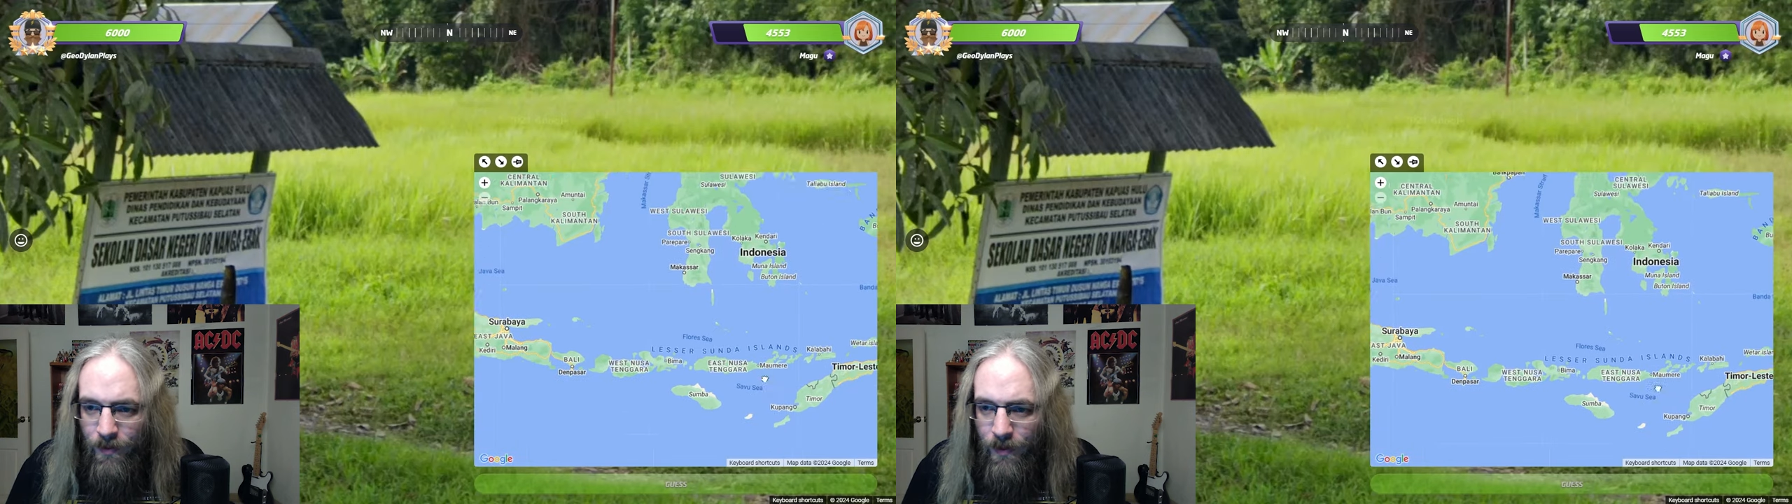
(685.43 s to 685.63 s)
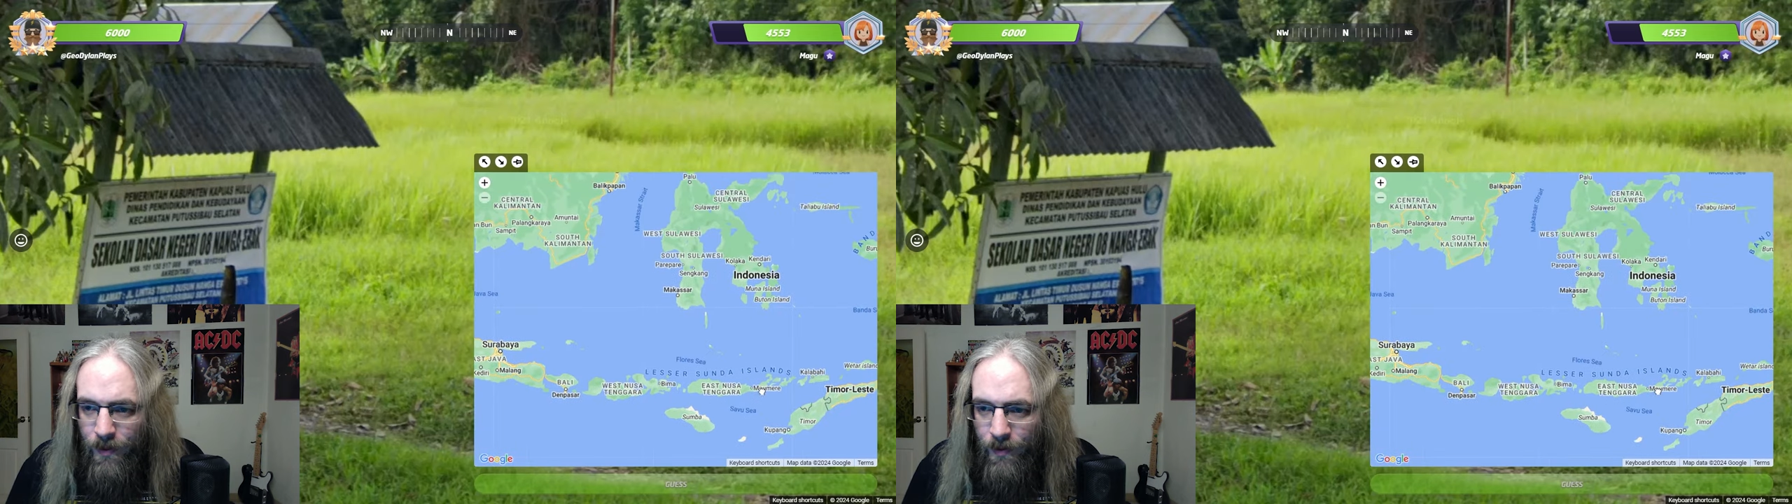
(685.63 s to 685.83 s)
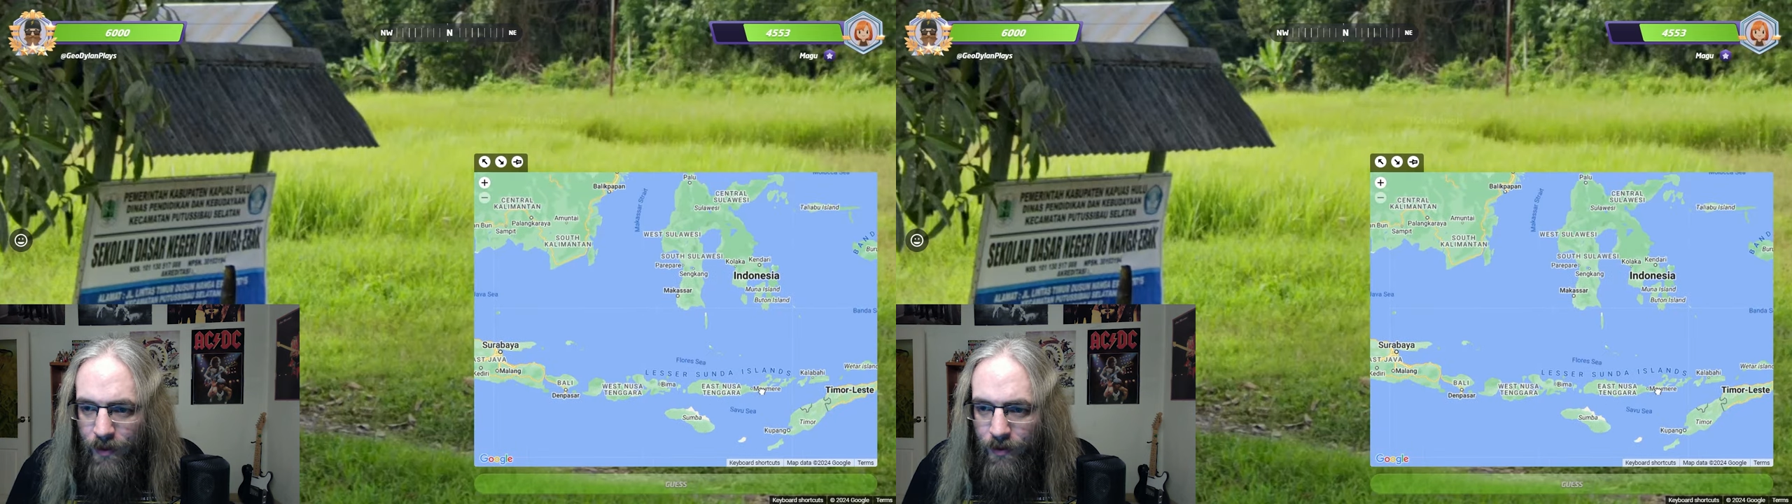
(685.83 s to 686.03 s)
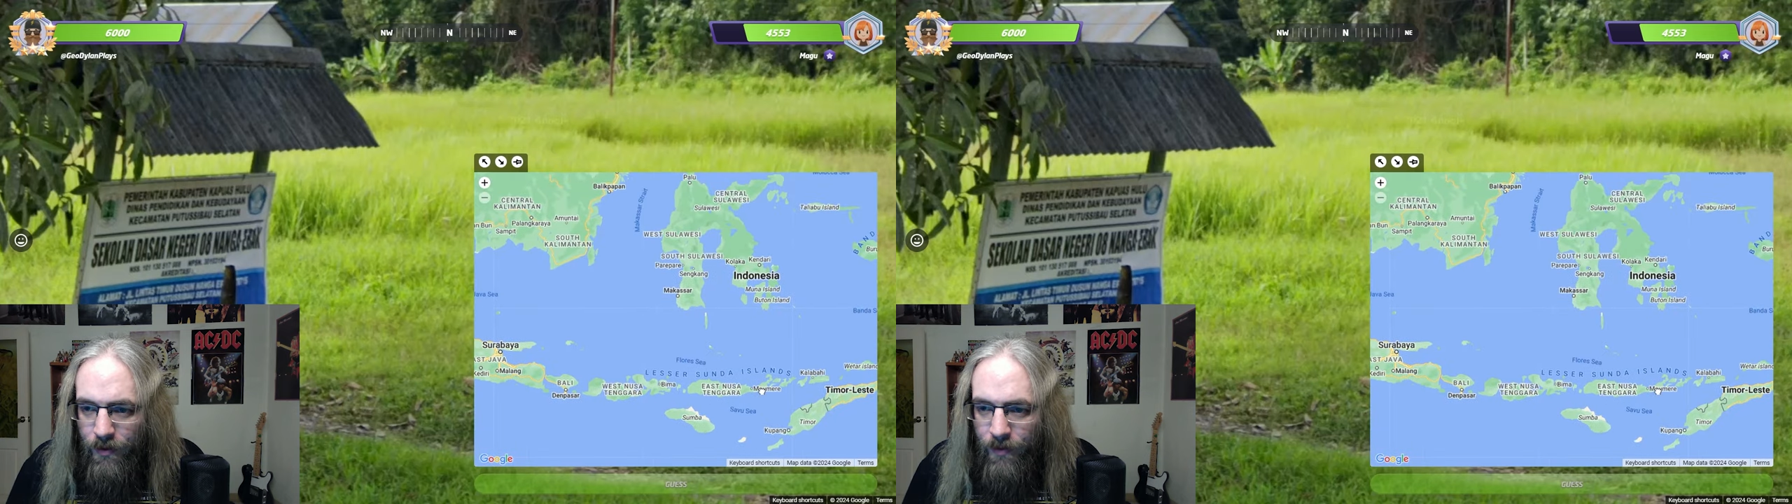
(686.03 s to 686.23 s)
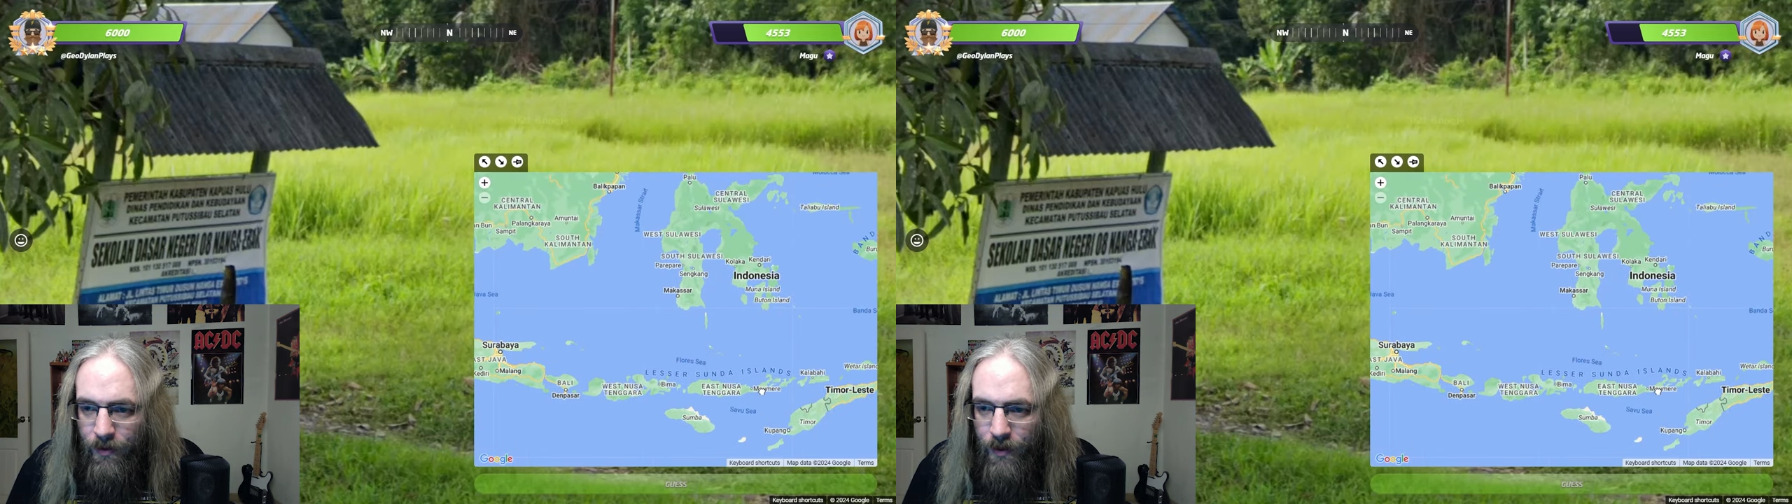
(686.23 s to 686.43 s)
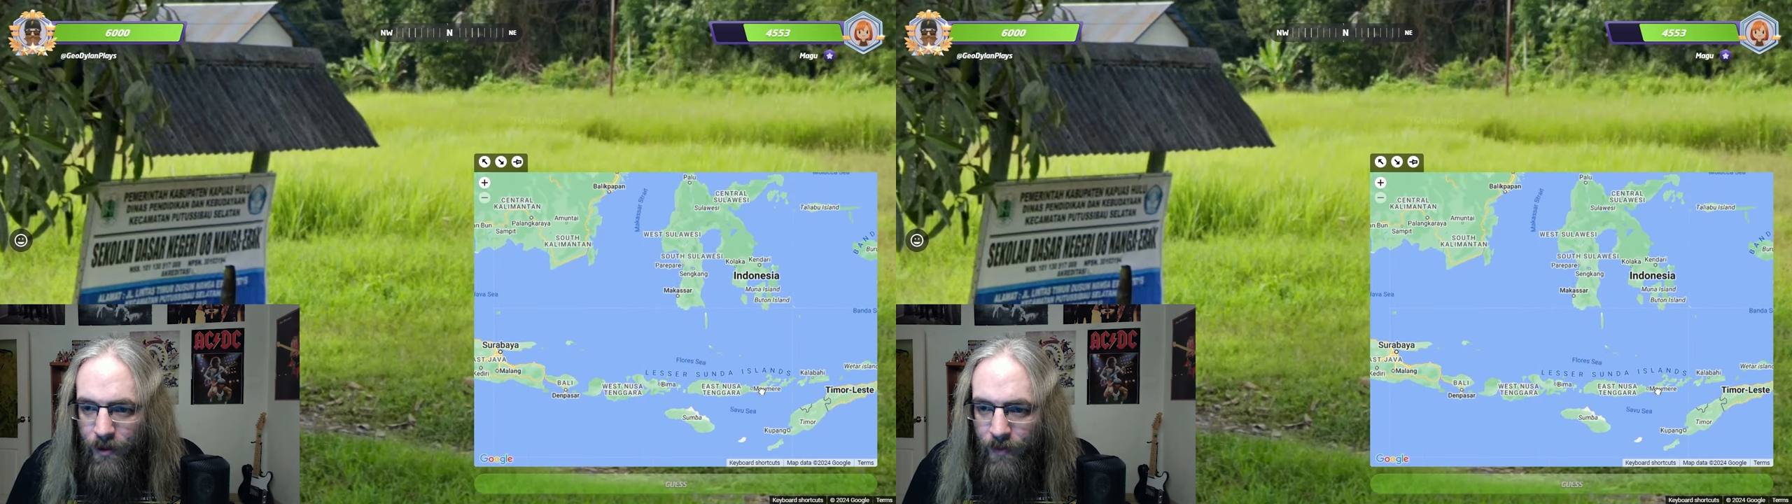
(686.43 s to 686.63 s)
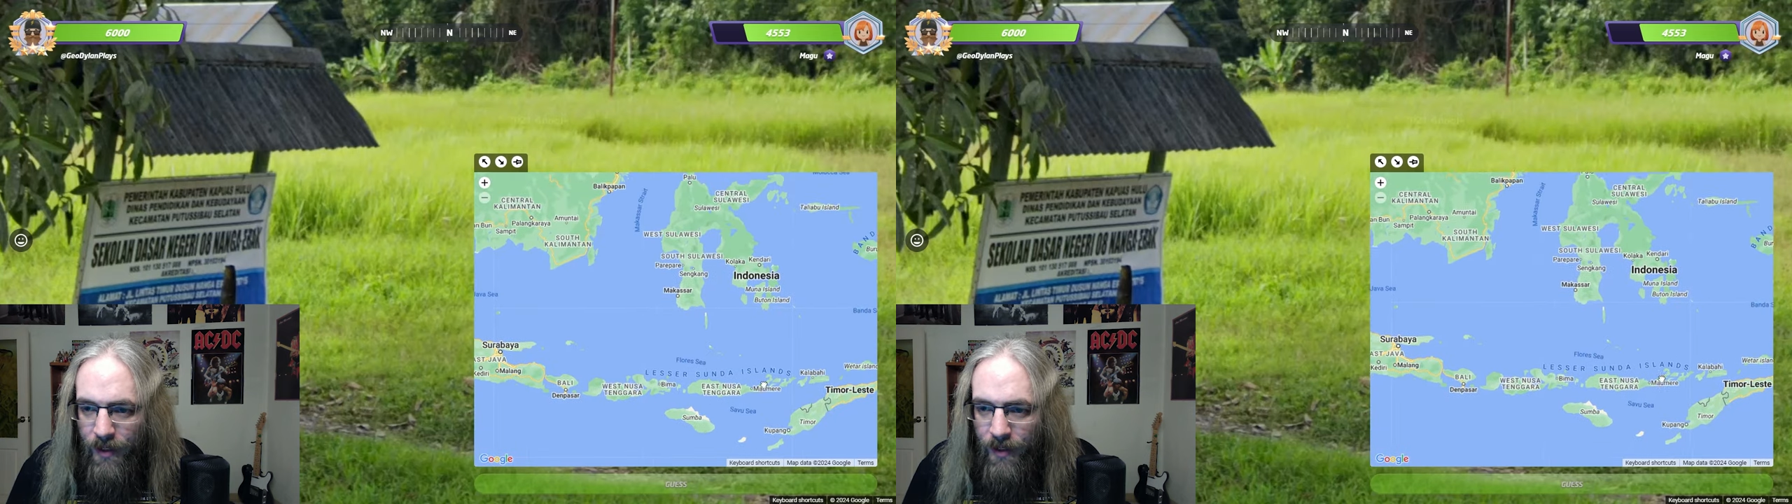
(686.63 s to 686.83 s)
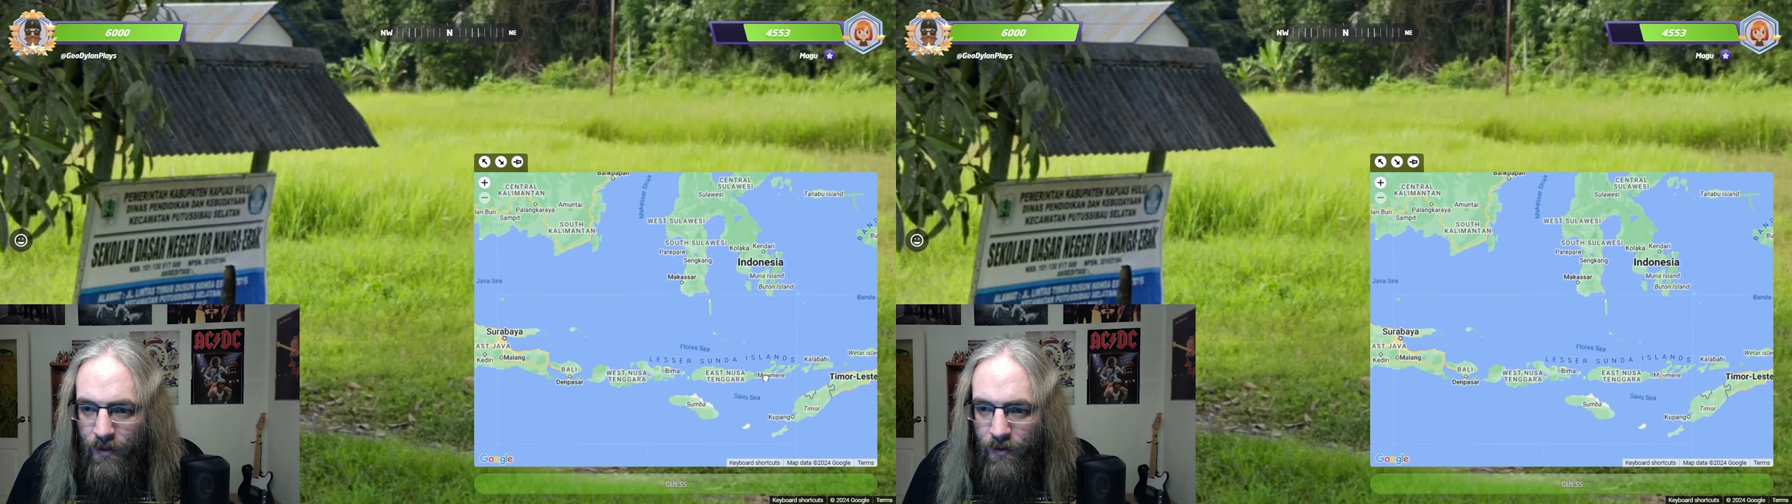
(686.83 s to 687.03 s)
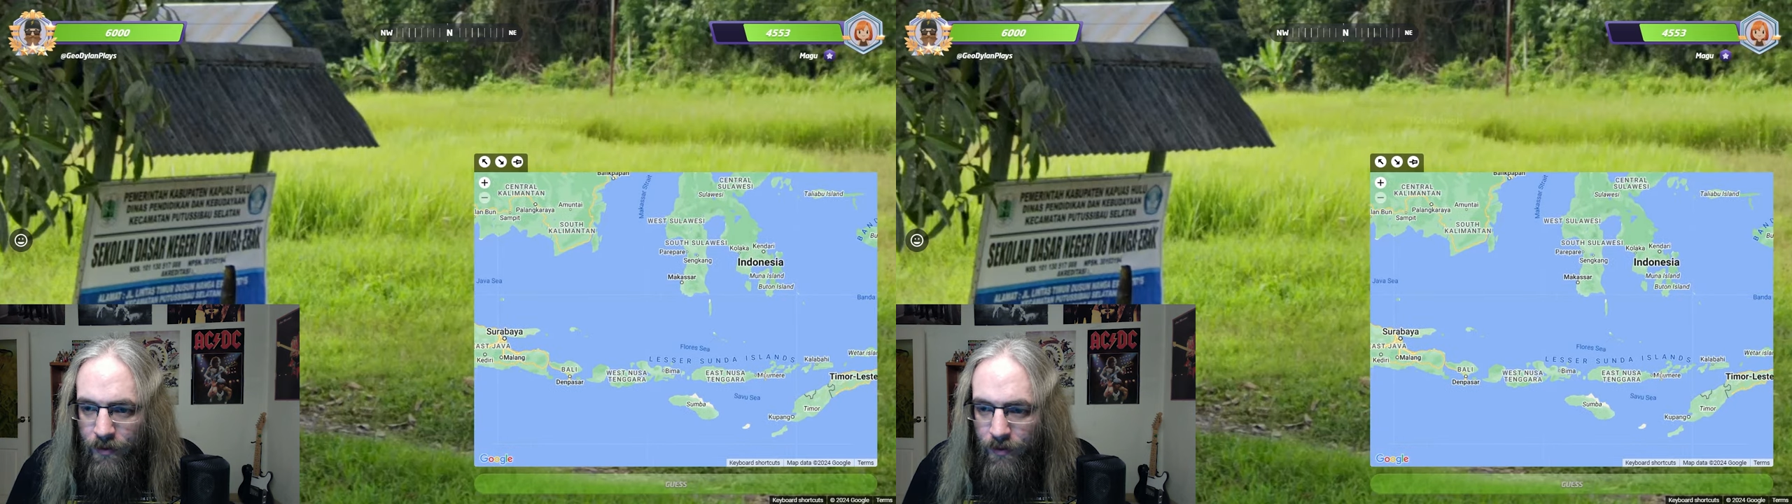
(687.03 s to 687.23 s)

what do I want to do here, man?